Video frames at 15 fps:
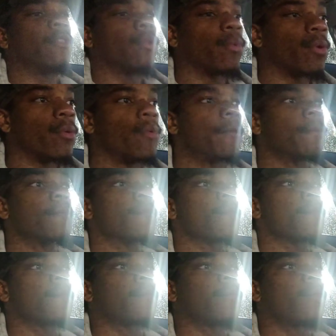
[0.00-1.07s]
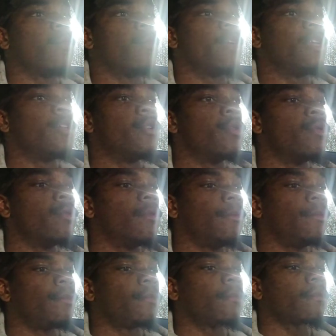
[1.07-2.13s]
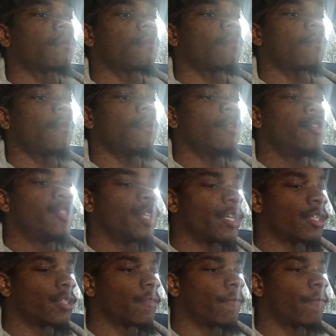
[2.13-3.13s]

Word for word: through when you just